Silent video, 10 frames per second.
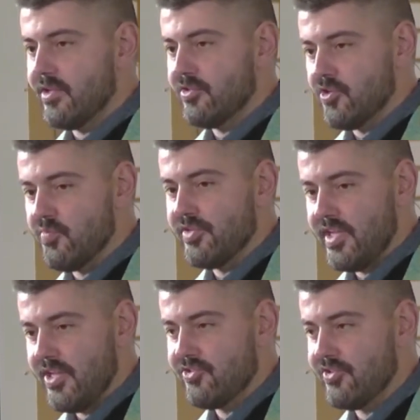
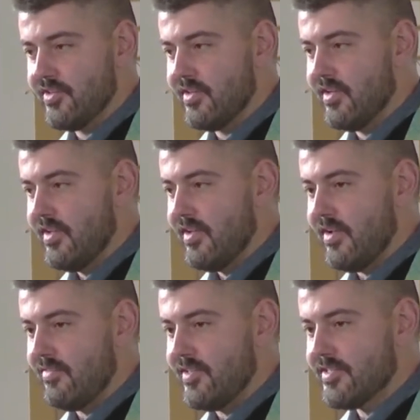interpretation
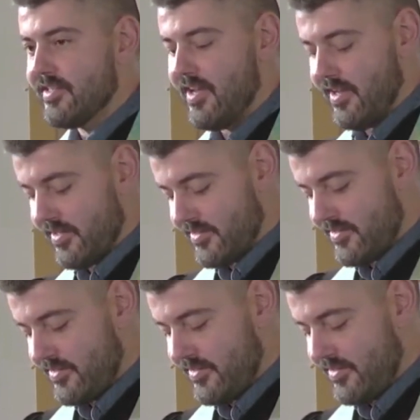of this
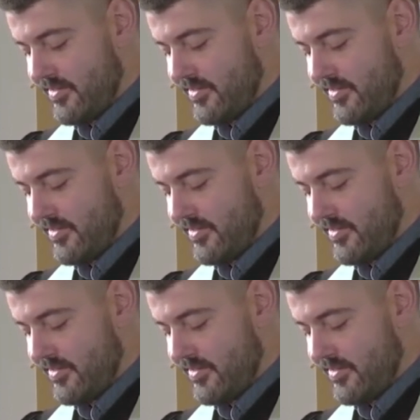text,